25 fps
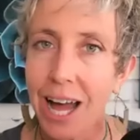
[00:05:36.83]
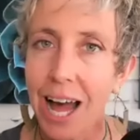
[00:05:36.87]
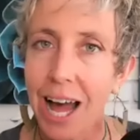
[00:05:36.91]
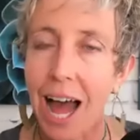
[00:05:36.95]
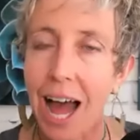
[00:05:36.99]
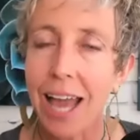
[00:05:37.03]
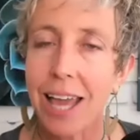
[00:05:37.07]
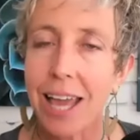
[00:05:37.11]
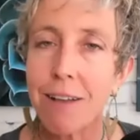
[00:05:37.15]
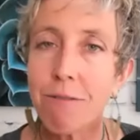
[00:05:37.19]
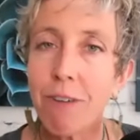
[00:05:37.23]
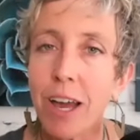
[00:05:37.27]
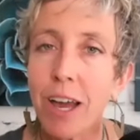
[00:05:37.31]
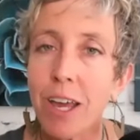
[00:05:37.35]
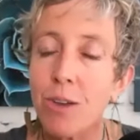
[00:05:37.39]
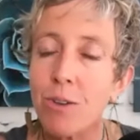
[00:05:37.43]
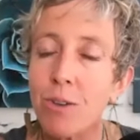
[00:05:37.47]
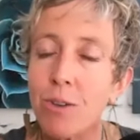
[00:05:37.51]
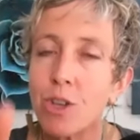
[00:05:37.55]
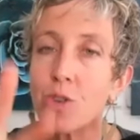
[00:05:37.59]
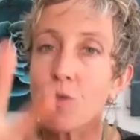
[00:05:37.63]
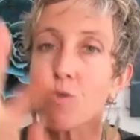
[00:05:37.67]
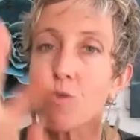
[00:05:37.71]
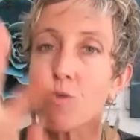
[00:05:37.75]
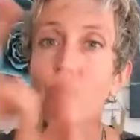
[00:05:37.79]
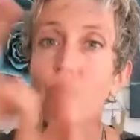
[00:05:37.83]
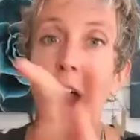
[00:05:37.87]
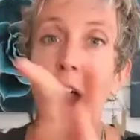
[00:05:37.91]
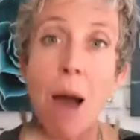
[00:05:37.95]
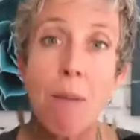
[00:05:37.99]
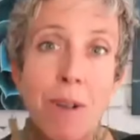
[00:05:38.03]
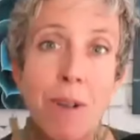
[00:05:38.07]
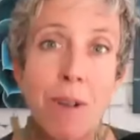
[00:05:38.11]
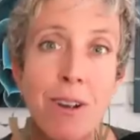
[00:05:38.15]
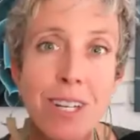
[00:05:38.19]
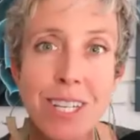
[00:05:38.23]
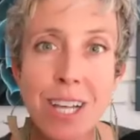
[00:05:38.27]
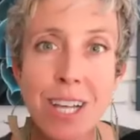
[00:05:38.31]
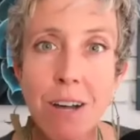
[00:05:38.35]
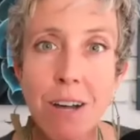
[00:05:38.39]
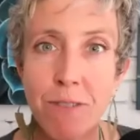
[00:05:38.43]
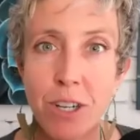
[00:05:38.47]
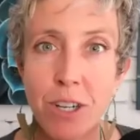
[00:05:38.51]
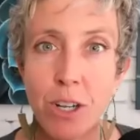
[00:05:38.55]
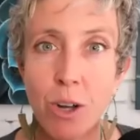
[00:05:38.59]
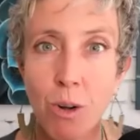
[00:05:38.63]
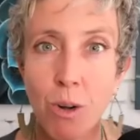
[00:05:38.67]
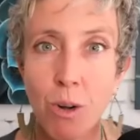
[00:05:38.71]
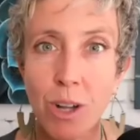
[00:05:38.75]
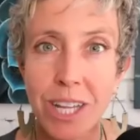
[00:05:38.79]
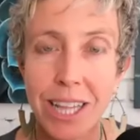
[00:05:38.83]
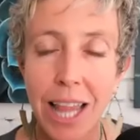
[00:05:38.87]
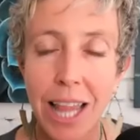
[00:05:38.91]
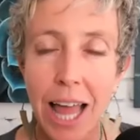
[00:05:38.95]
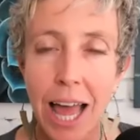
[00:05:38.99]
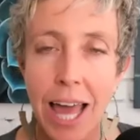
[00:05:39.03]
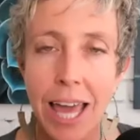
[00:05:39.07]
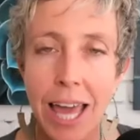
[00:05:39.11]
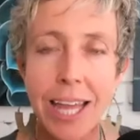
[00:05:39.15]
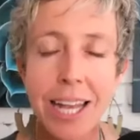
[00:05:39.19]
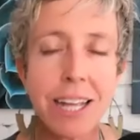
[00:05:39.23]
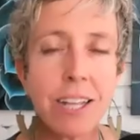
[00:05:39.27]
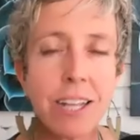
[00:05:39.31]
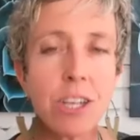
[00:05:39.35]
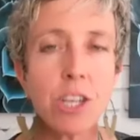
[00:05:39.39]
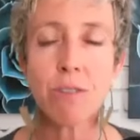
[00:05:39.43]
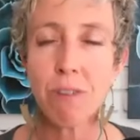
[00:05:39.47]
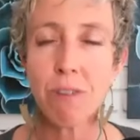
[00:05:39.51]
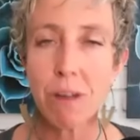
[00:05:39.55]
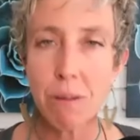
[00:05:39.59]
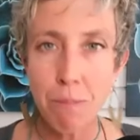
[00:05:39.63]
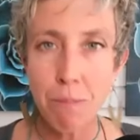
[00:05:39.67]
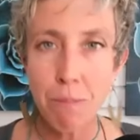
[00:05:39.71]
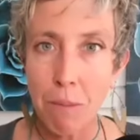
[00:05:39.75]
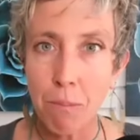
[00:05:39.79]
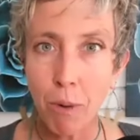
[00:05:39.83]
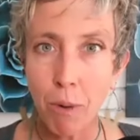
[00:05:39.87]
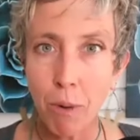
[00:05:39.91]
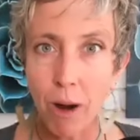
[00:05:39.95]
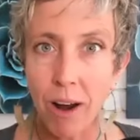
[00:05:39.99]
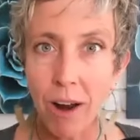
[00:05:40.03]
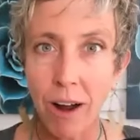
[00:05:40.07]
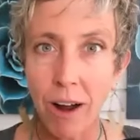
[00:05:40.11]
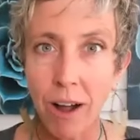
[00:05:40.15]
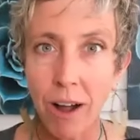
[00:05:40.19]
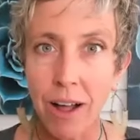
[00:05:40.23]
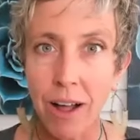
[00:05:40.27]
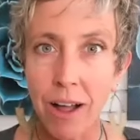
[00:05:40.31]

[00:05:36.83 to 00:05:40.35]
I invite you to wrap yourself in golden light and to remember